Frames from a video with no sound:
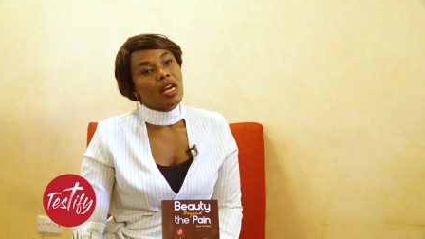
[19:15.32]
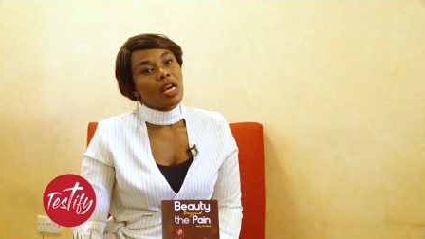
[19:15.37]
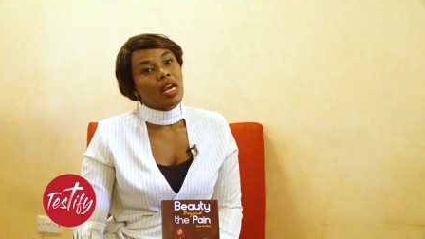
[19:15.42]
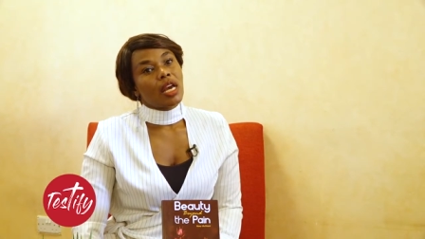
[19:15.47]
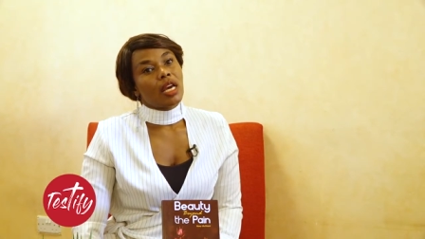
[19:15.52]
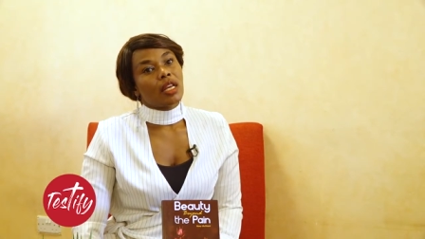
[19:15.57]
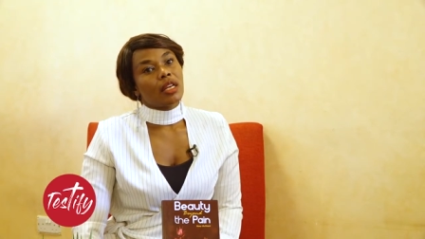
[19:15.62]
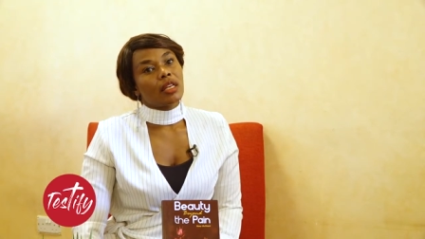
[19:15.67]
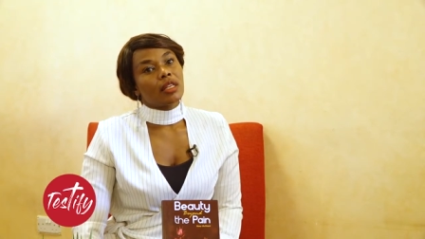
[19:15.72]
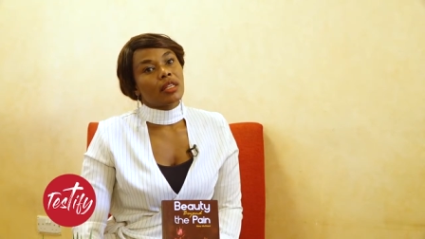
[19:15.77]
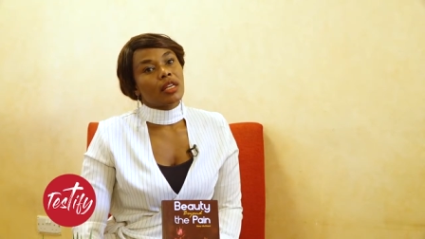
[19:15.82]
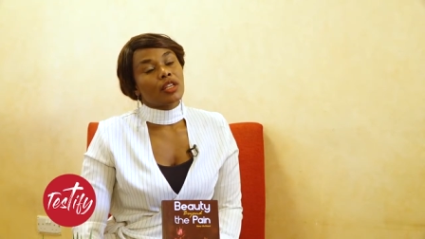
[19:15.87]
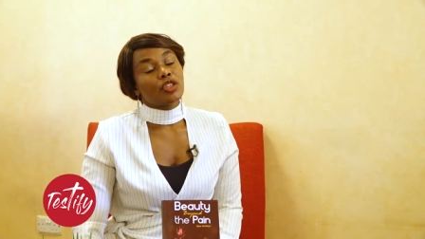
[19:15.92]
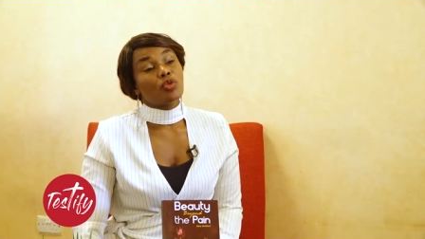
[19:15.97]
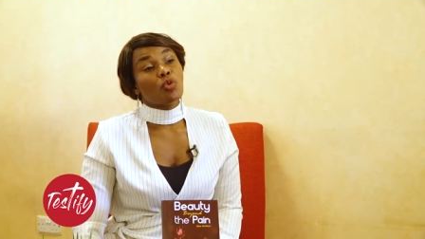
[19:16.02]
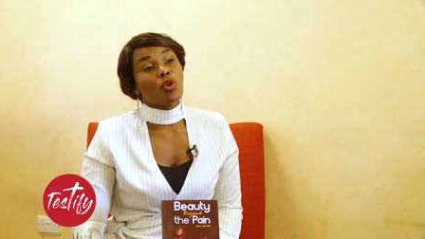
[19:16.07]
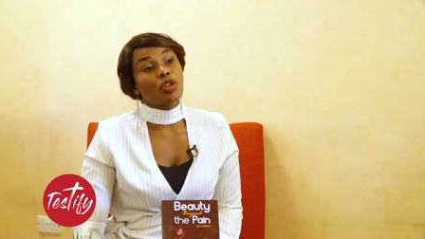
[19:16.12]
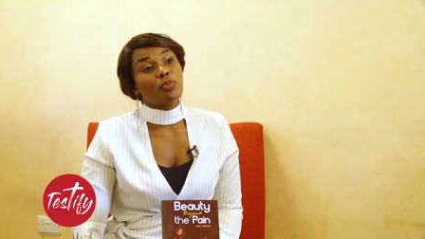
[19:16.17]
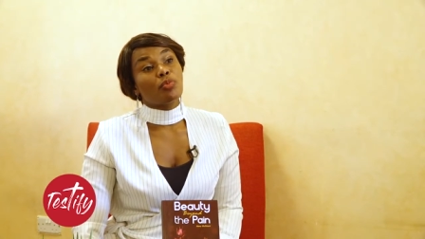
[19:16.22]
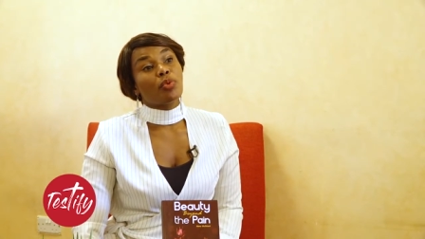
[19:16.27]
And
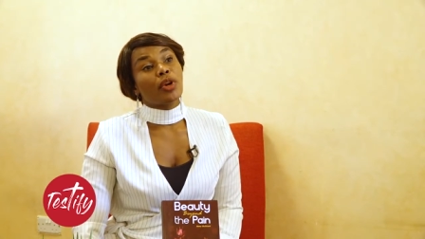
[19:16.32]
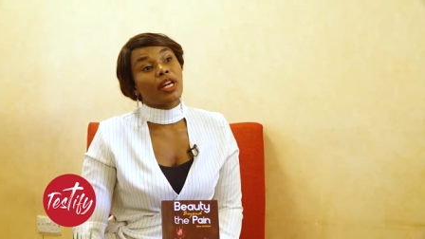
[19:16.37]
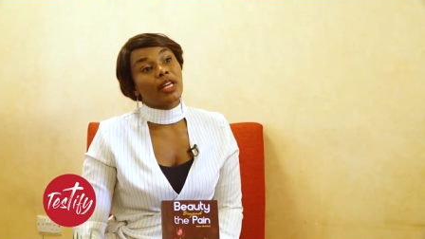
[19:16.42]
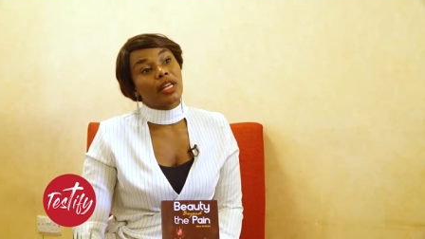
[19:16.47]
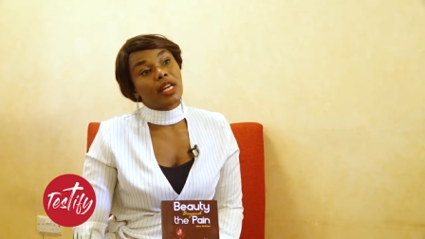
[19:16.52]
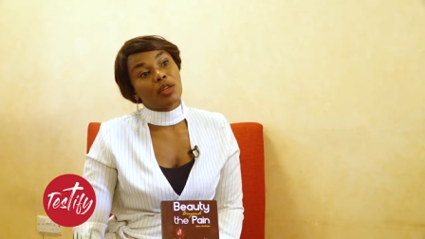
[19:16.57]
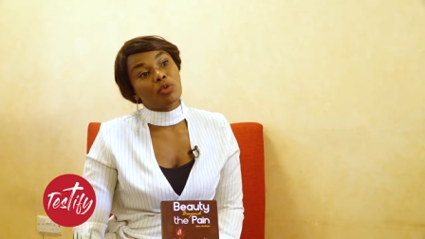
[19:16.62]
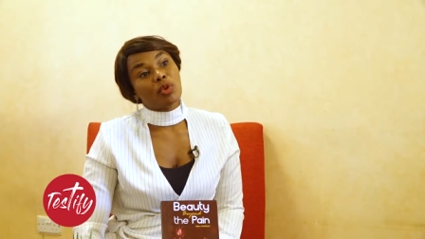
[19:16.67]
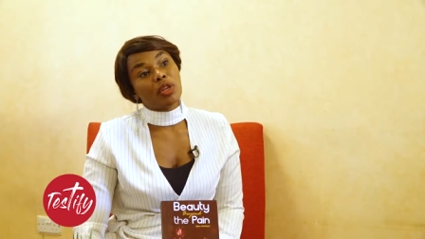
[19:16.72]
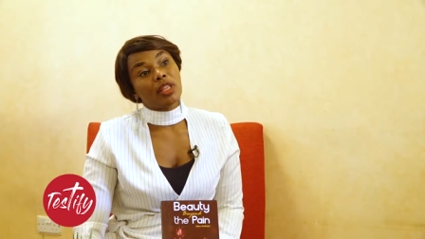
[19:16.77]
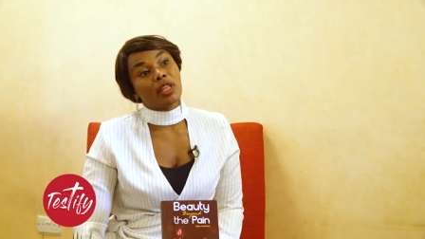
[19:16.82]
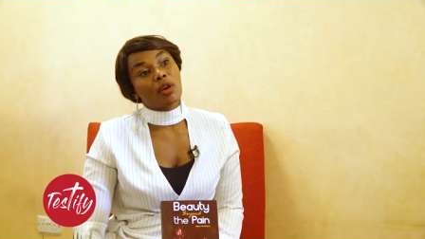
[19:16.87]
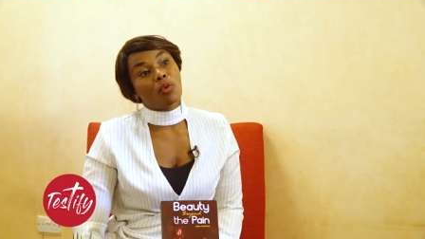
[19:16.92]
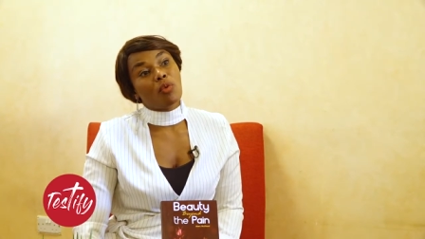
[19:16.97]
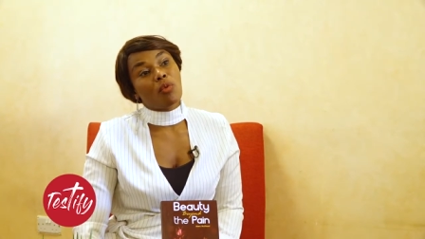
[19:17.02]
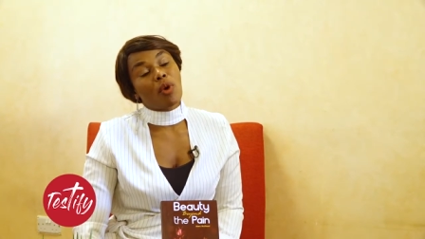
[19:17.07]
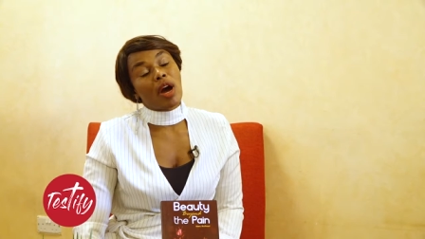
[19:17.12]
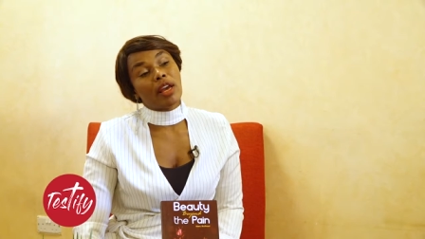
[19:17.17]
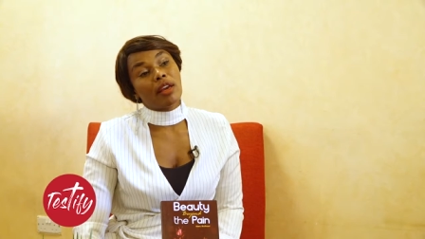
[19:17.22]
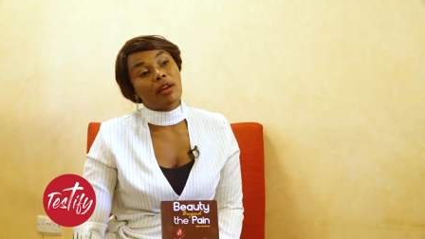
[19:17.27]
she was pregnant when
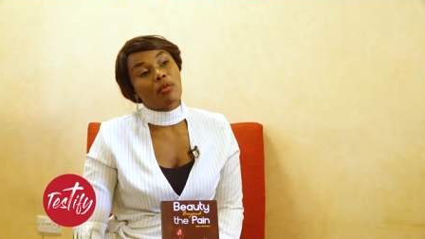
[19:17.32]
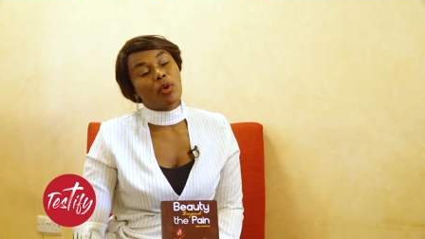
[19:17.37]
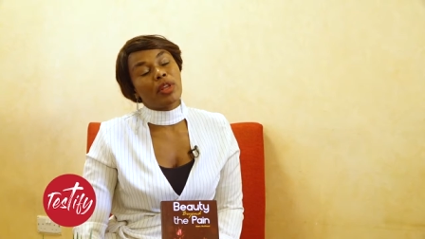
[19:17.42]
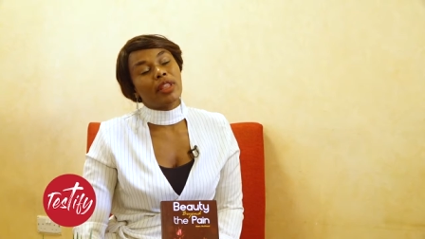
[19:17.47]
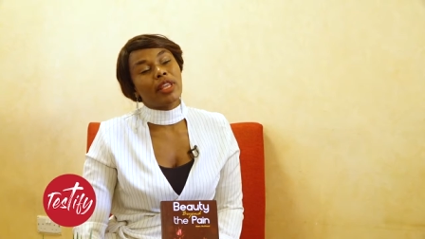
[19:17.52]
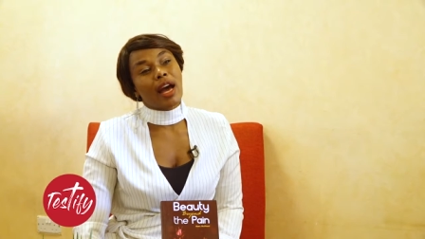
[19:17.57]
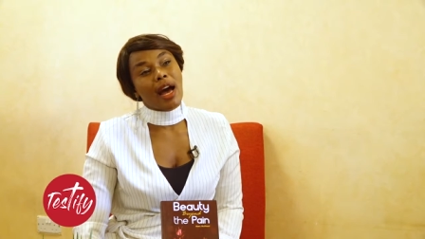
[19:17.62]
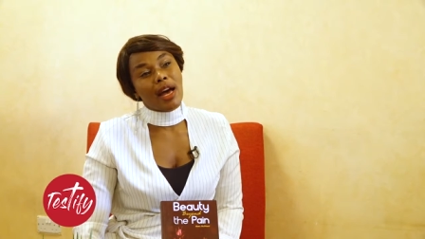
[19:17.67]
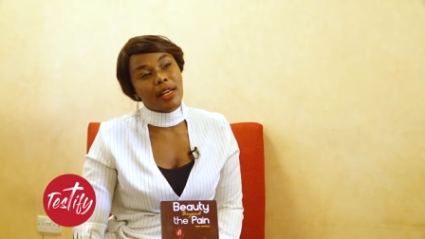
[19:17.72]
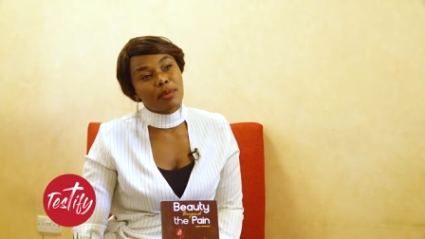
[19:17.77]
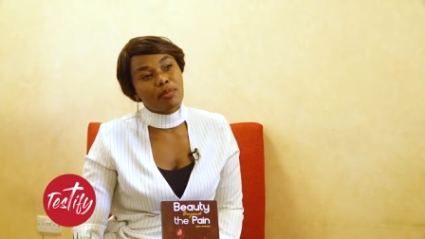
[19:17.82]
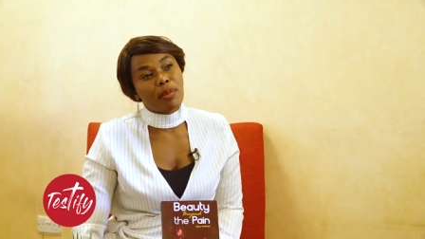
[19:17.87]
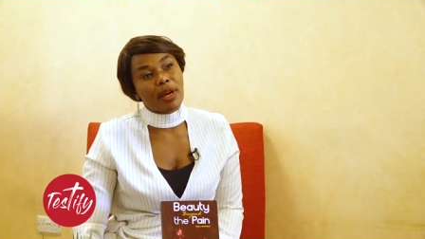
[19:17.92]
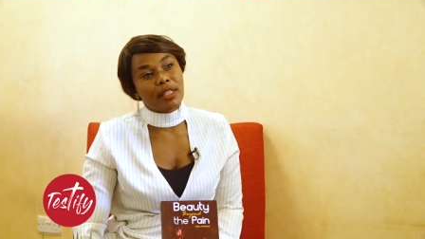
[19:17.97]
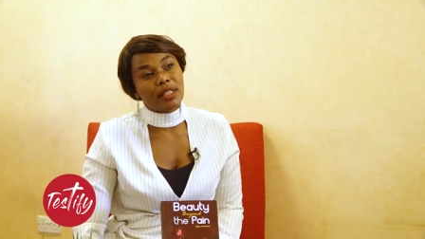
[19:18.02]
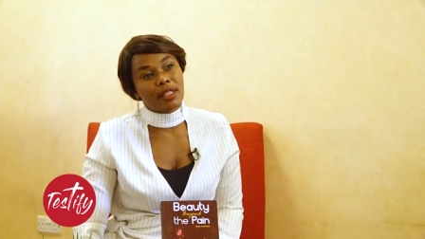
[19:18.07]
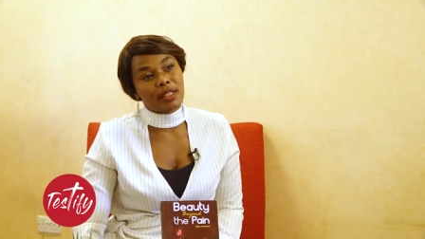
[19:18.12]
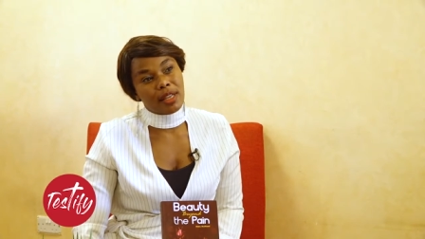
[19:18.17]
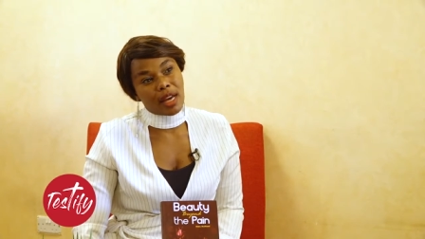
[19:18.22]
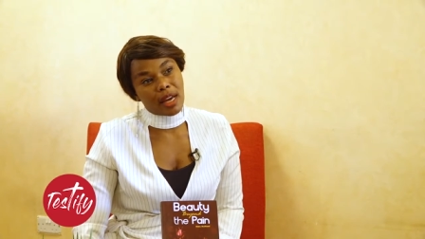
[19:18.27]
the
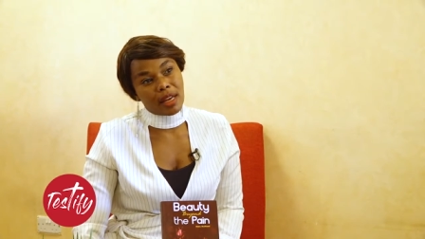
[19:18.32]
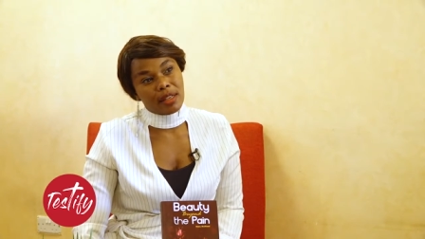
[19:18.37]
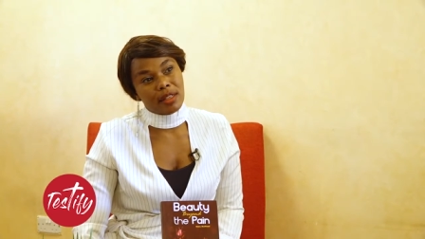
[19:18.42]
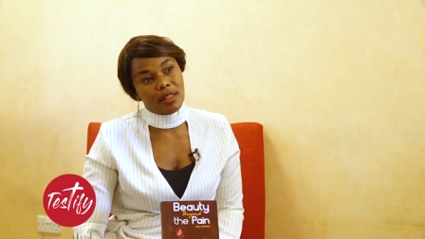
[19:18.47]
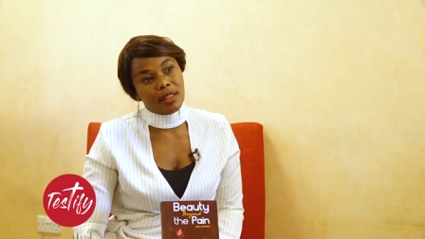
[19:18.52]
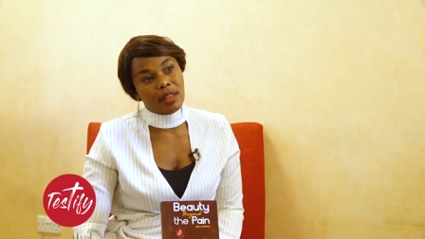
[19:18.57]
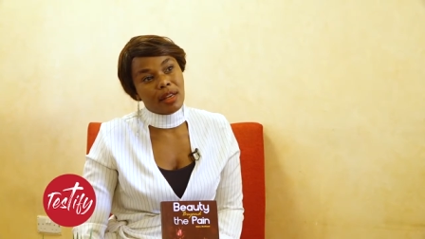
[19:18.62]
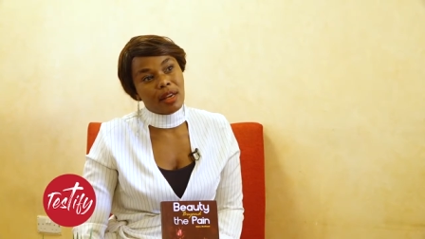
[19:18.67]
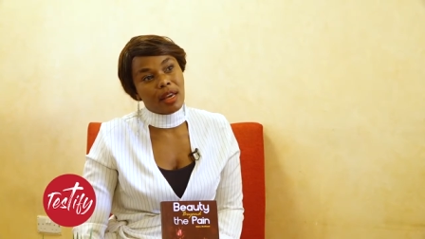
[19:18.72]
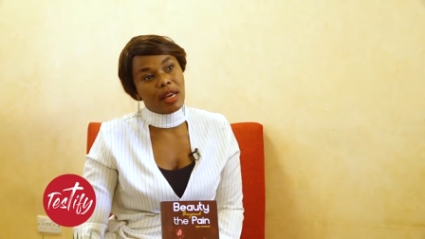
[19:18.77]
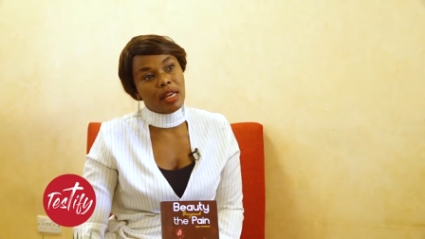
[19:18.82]
husband died.